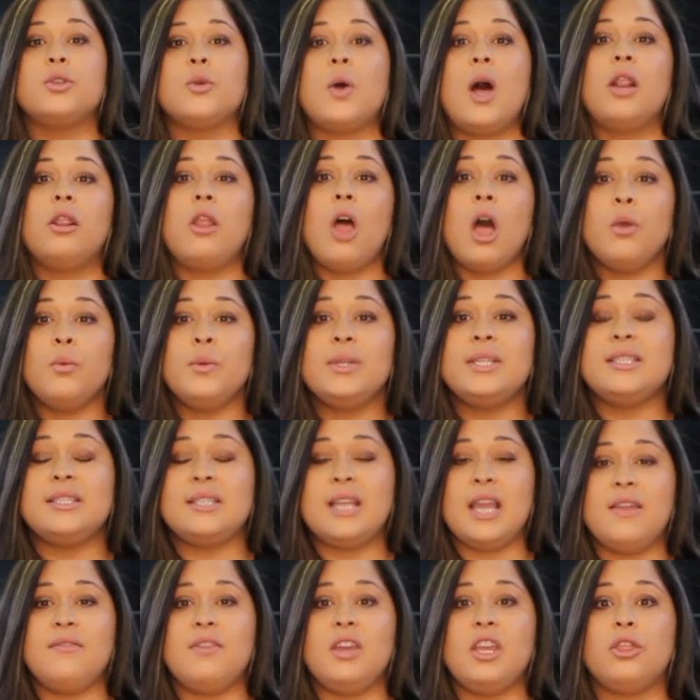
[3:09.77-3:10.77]
So along with
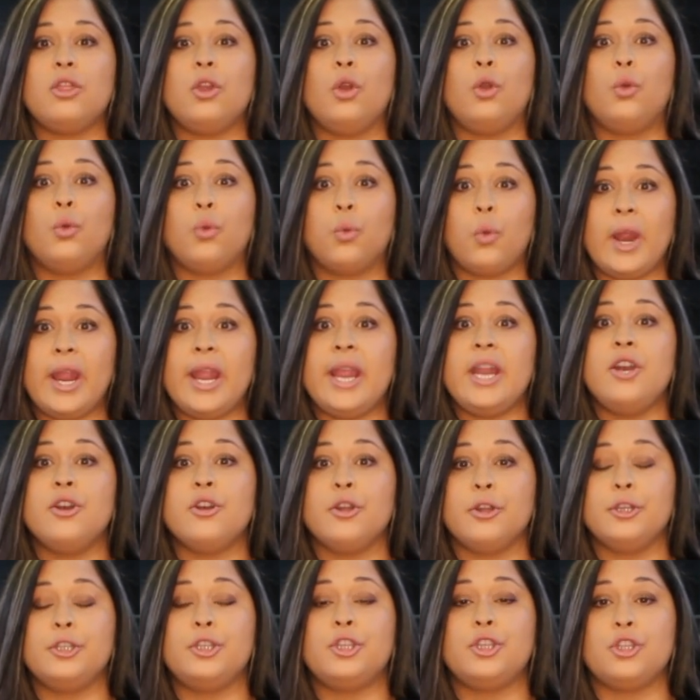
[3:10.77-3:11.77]
saving the gray
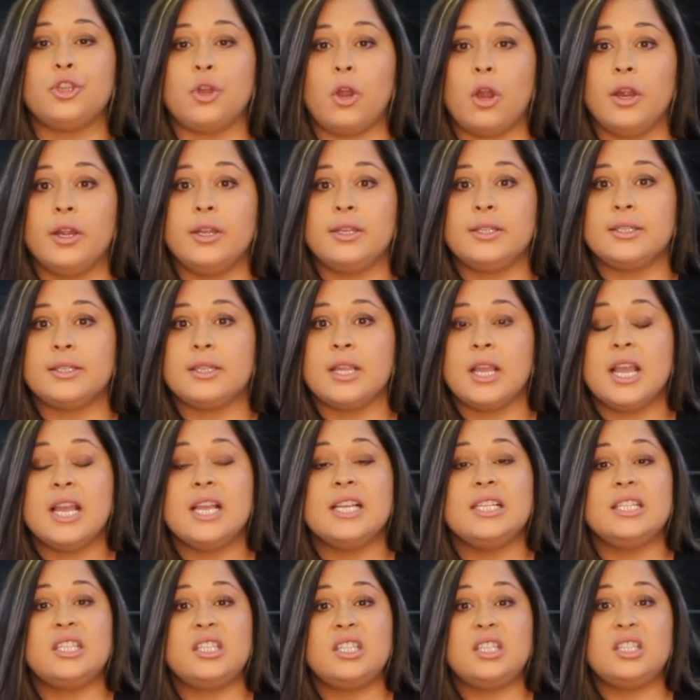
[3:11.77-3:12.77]
nurse sharks,
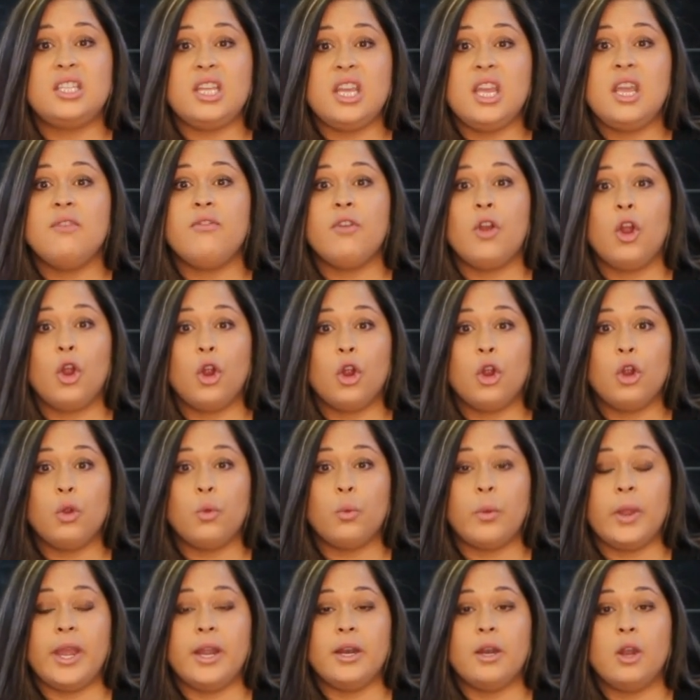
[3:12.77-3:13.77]
Steve
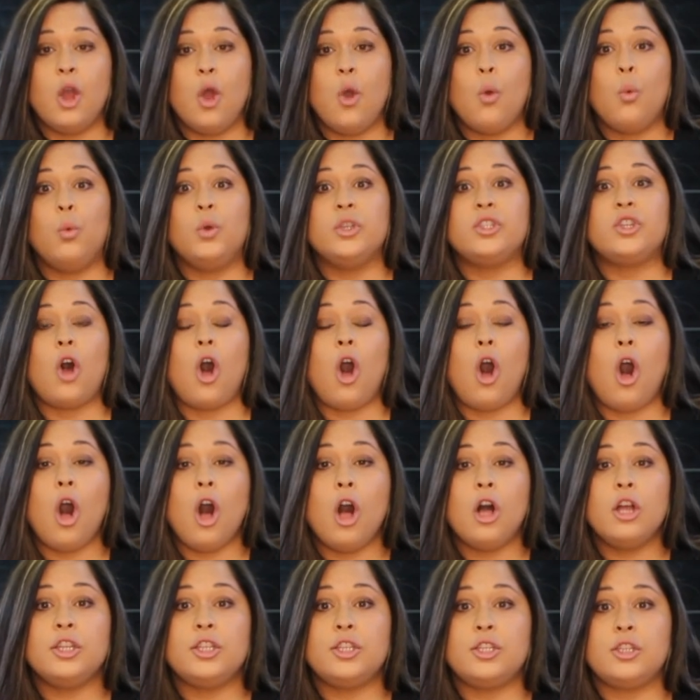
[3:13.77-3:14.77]
Irwin was
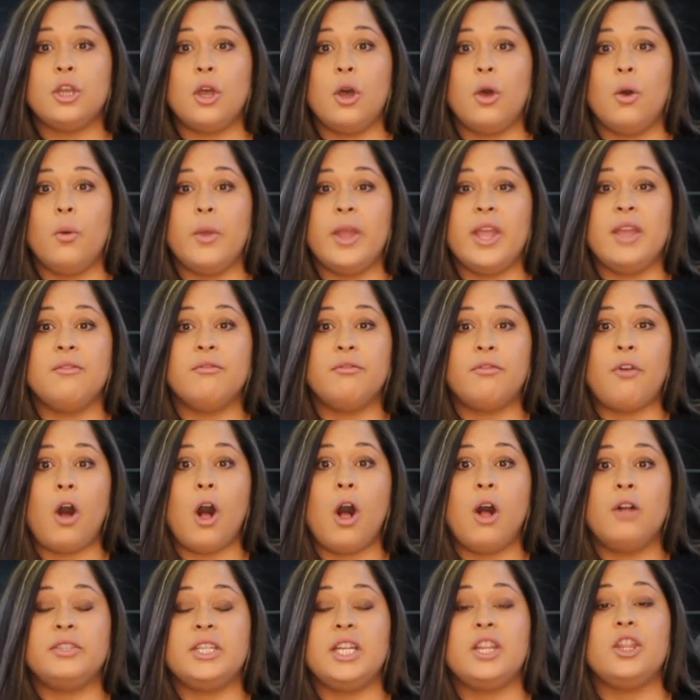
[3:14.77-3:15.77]
also
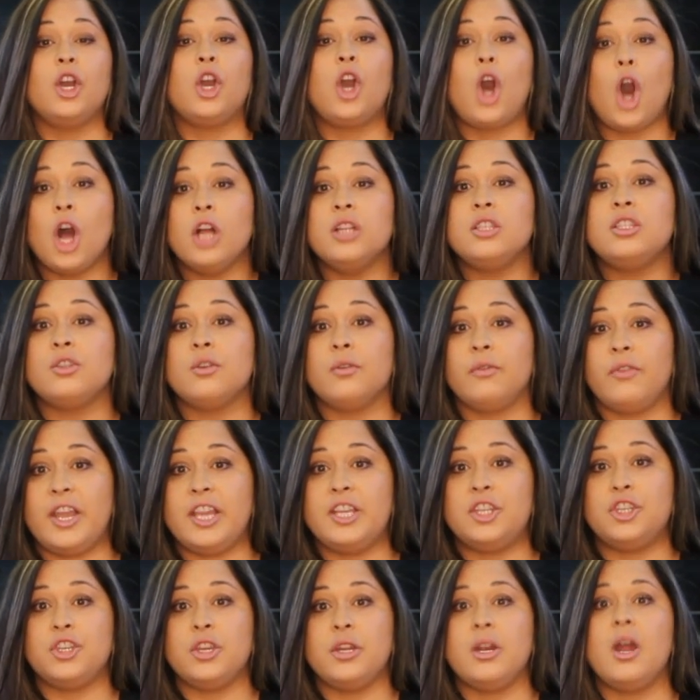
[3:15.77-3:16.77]
involved in the
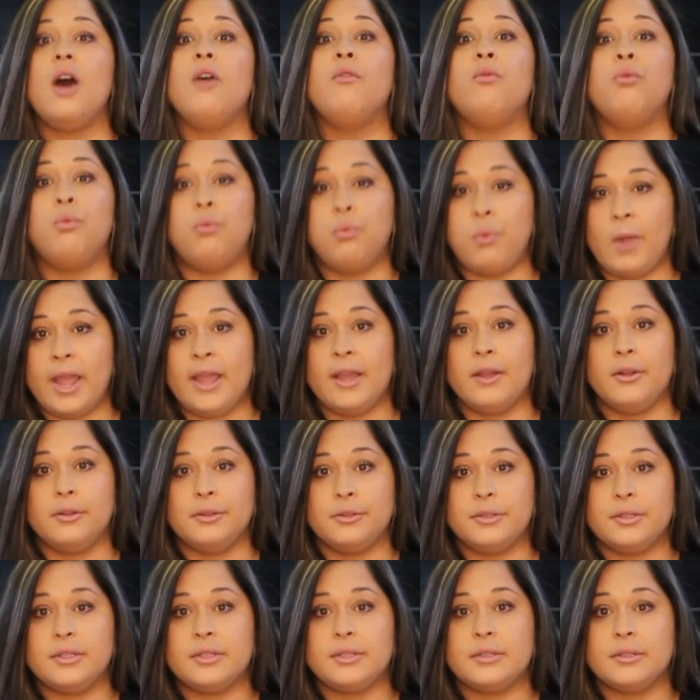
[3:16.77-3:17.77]
conservation of
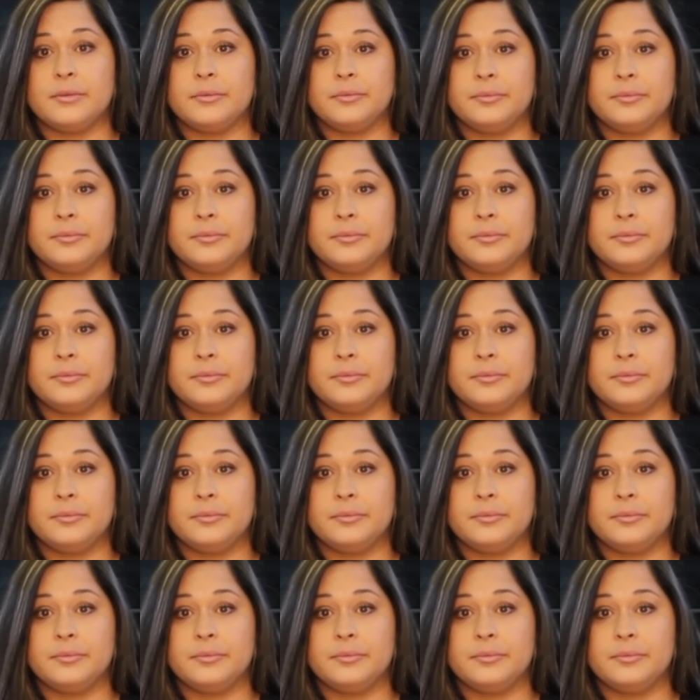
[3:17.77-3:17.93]
whales.